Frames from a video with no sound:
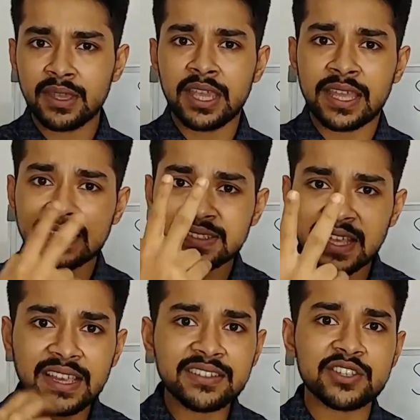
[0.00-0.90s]
In the
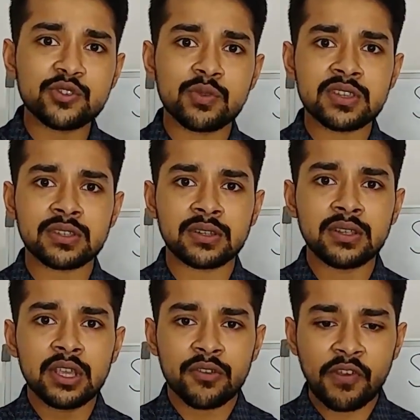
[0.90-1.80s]
second situation,
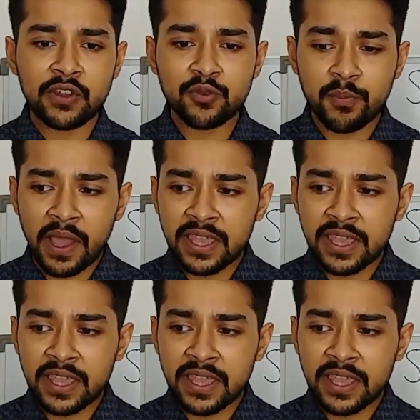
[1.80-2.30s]
where you buy